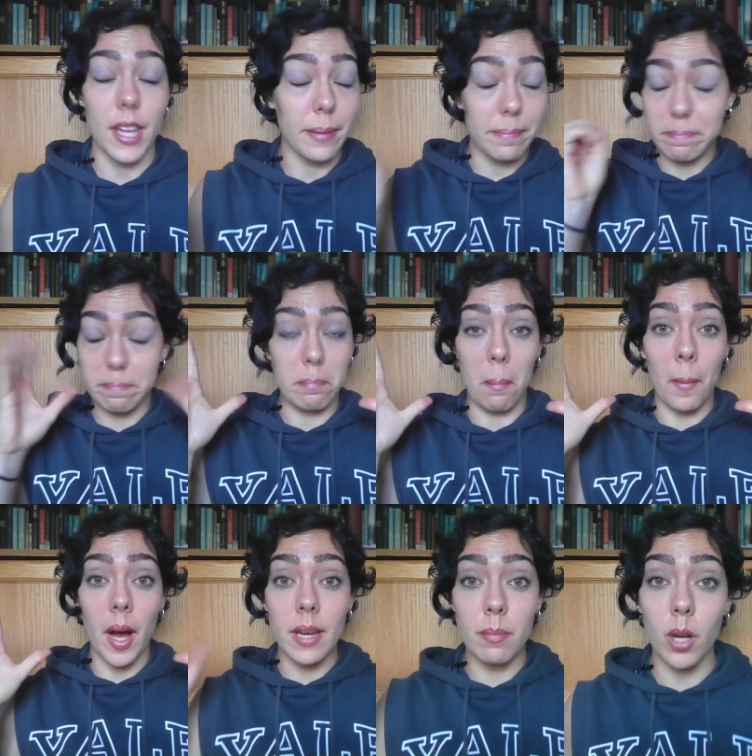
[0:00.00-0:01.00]
that
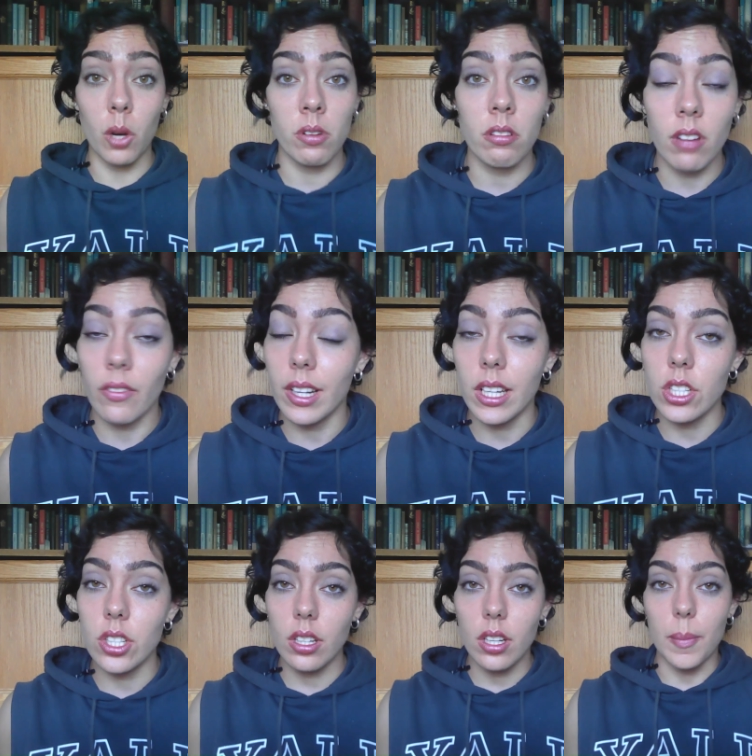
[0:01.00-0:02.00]
mind-blowing
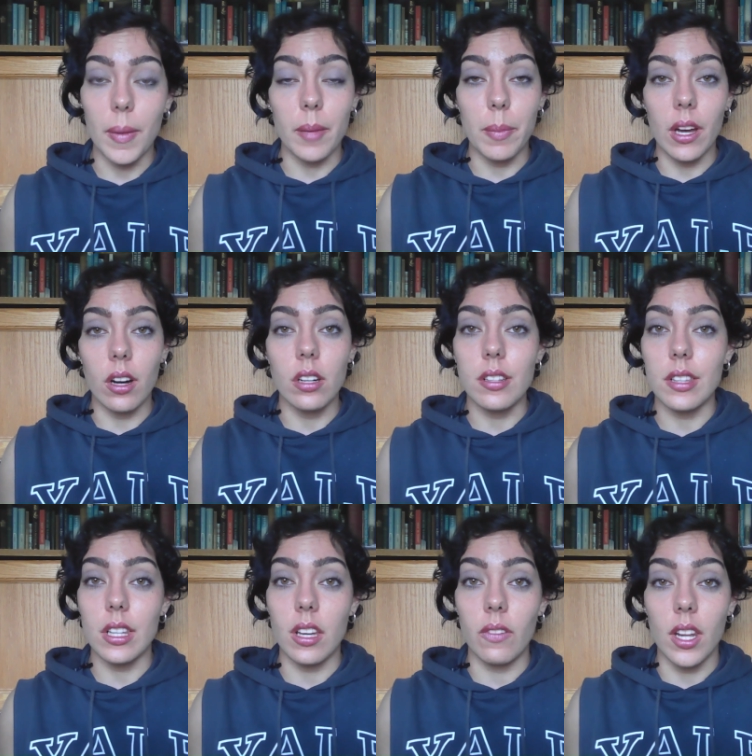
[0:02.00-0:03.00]
revelation, it might be hard to
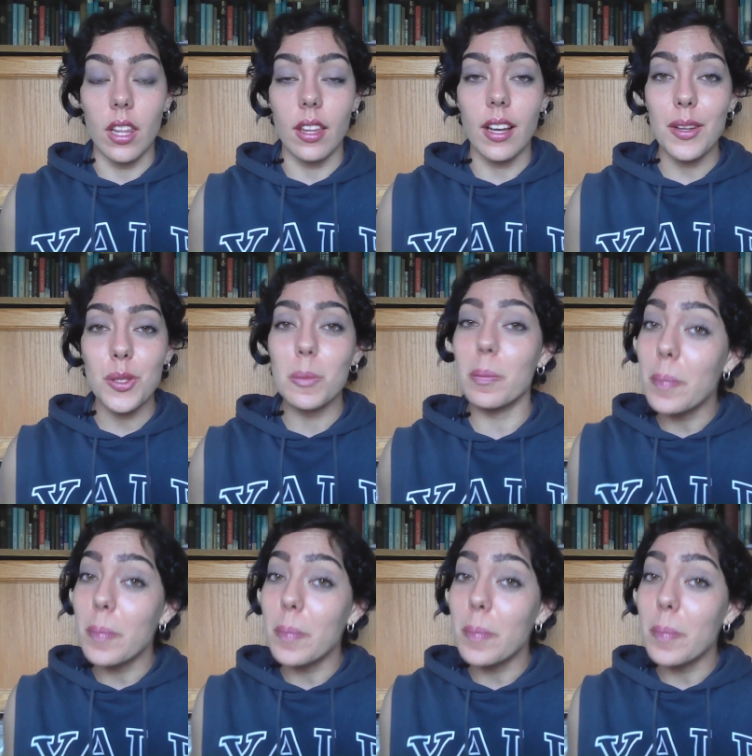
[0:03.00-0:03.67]
think of anything else,